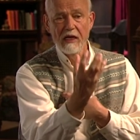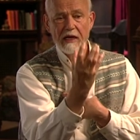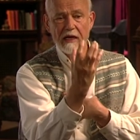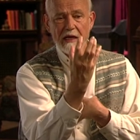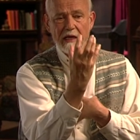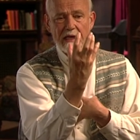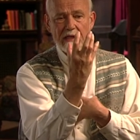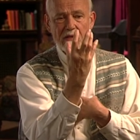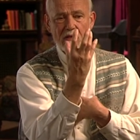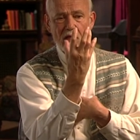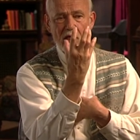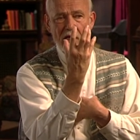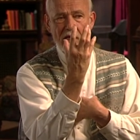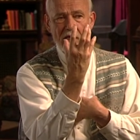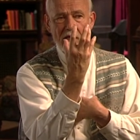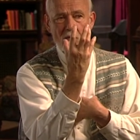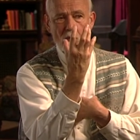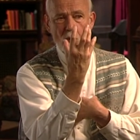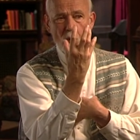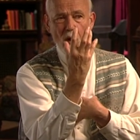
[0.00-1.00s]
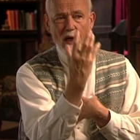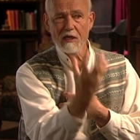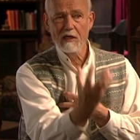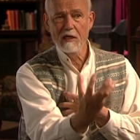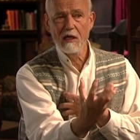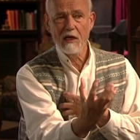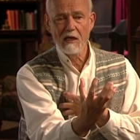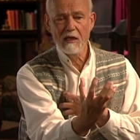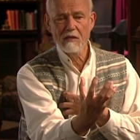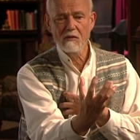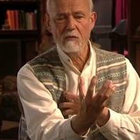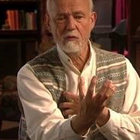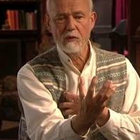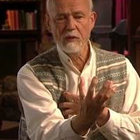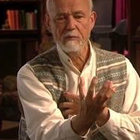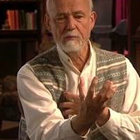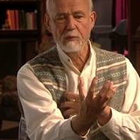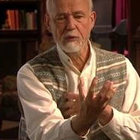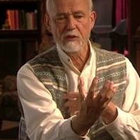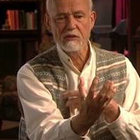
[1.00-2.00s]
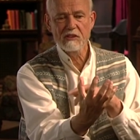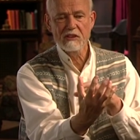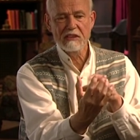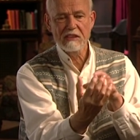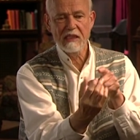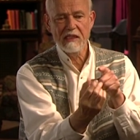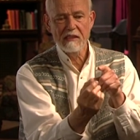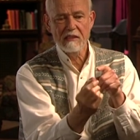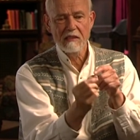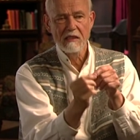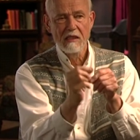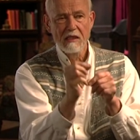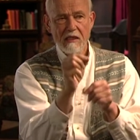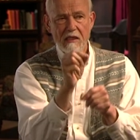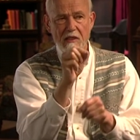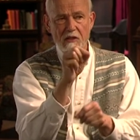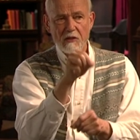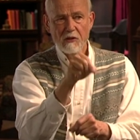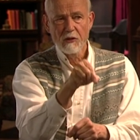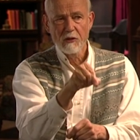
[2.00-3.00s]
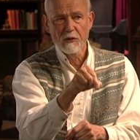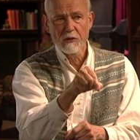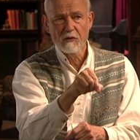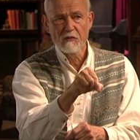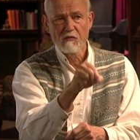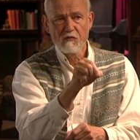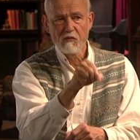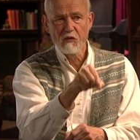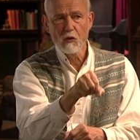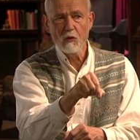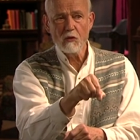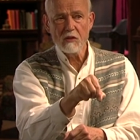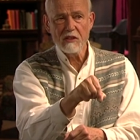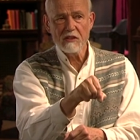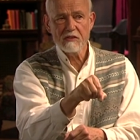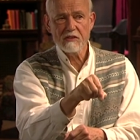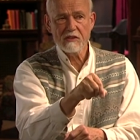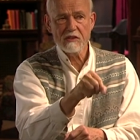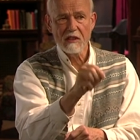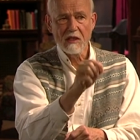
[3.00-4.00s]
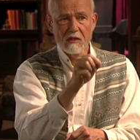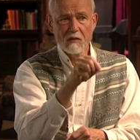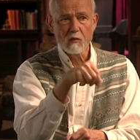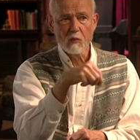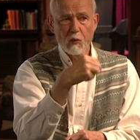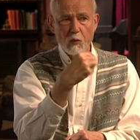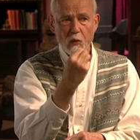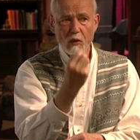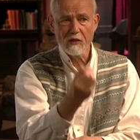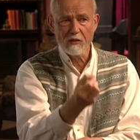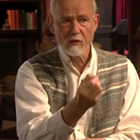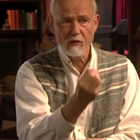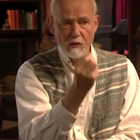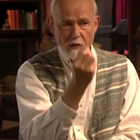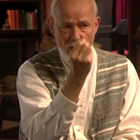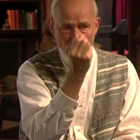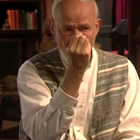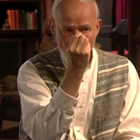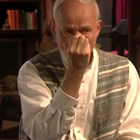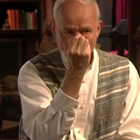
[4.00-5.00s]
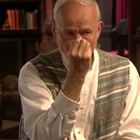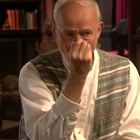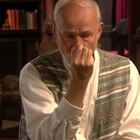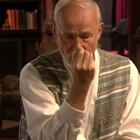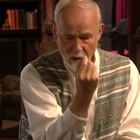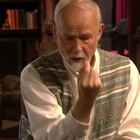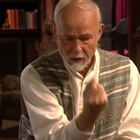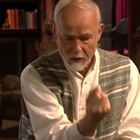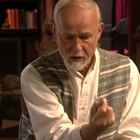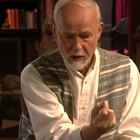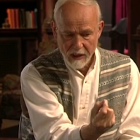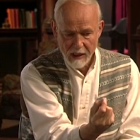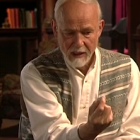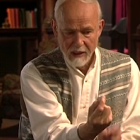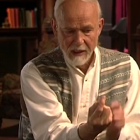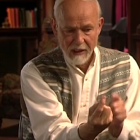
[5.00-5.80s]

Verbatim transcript: and 100% you're focused on what you are,